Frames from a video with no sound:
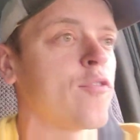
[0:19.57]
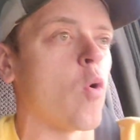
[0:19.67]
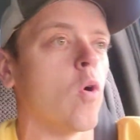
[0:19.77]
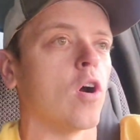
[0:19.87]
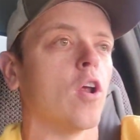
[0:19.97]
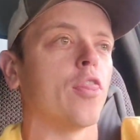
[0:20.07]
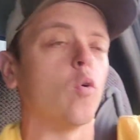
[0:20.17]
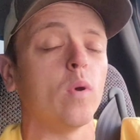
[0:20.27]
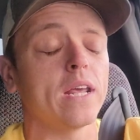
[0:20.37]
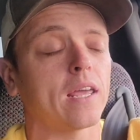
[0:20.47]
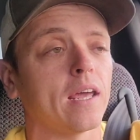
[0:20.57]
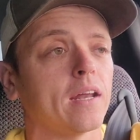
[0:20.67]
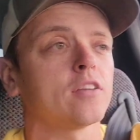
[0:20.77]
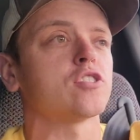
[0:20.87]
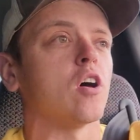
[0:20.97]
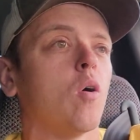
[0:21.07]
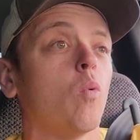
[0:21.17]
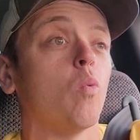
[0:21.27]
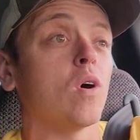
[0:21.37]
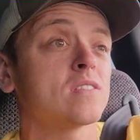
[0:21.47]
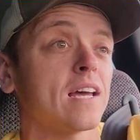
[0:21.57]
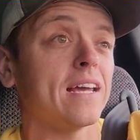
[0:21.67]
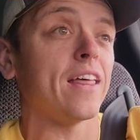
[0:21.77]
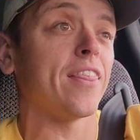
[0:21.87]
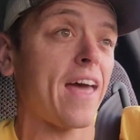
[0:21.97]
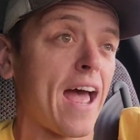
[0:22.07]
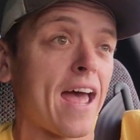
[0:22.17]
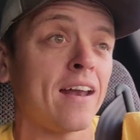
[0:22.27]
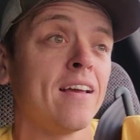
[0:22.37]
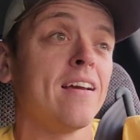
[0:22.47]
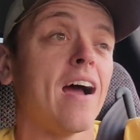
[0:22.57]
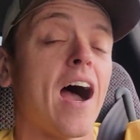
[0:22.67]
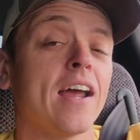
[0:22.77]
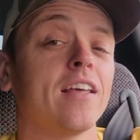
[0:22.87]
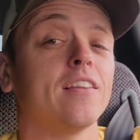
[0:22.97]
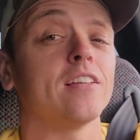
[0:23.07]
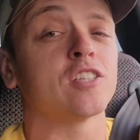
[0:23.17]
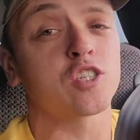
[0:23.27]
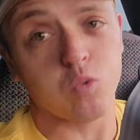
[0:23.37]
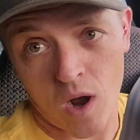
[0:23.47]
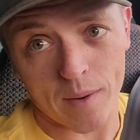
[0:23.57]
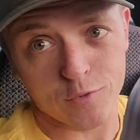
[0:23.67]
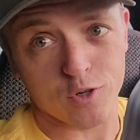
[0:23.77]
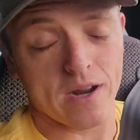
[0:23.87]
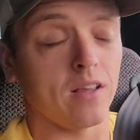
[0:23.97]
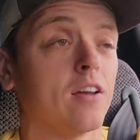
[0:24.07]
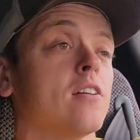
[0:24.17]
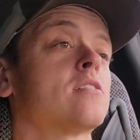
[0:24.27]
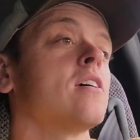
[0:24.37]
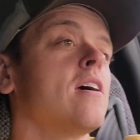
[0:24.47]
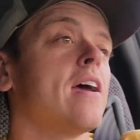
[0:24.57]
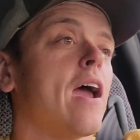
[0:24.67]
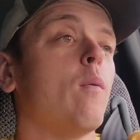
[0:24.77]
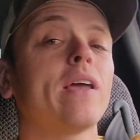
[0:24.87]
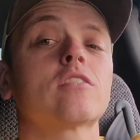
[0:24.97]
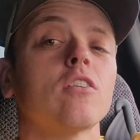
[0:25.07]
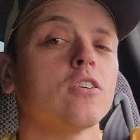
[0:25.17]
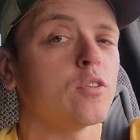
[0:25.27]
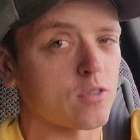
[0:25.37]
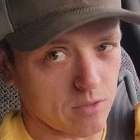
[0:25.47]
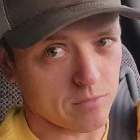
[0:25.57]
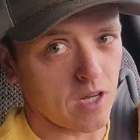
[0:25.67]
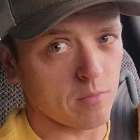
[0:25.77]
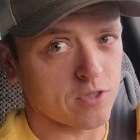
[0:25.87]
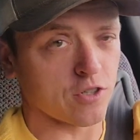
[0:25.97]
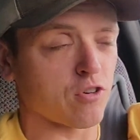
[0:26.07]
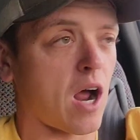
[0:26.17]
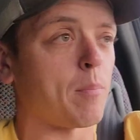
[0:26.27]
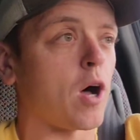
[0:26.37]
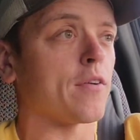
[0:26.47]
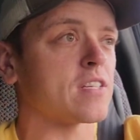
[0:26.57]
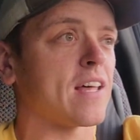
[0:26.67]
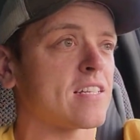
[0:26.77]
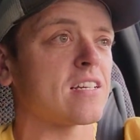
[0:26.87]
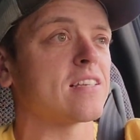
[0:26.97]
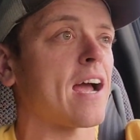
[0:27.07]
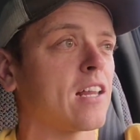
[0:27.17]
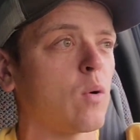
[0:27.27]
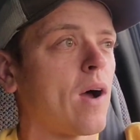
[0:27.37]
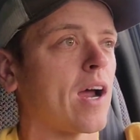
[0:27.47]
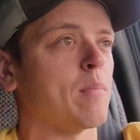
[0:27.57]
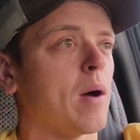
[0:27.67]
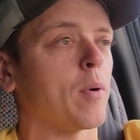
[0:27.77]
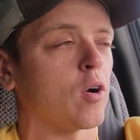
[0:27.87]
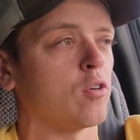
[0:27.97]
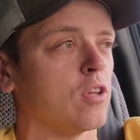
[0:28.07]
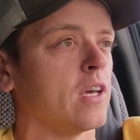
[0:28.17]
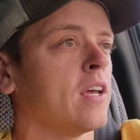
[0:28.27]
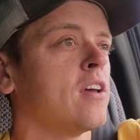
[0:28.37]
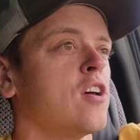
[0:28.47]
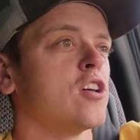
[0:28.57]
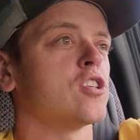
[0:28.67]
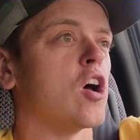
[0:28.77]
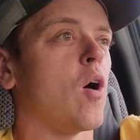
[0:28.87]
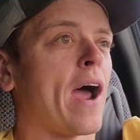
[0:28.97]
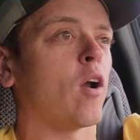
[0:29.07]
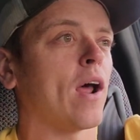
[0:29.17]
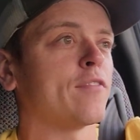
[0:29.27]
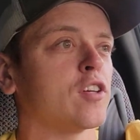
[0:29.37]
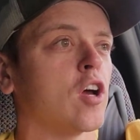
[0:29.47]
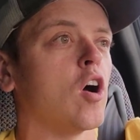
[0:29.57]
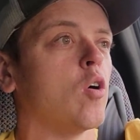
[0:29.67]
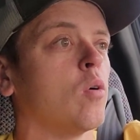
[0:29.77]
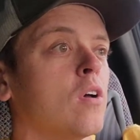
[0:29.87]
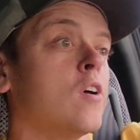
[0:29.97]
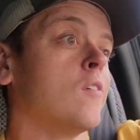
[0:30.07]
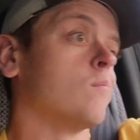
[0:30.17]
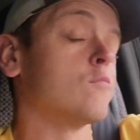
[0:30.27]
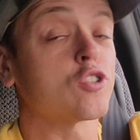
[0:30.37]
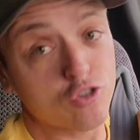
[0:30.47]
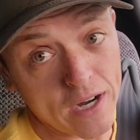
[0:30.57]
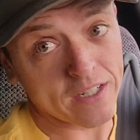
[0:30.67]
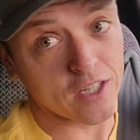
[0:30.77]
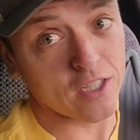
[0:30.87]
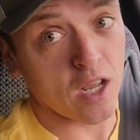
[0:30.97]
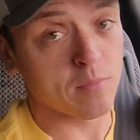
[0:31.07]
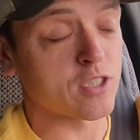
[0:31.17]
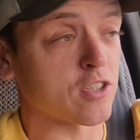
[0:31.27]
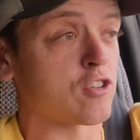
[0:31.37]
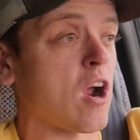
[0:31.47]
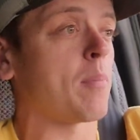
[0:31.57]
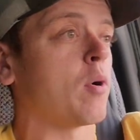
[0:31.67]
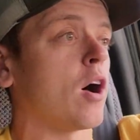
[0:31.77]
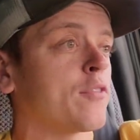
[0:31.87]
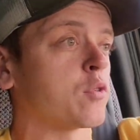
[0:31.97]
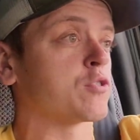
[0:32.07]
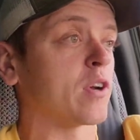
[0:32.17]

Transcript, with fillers: for the weekend, so once I get that, I can then swap trailers, and we can start doing some dumpster drop-offs. And that's exactly why I'm up early, so I don't have to go straight to the dumpster drop-offs, which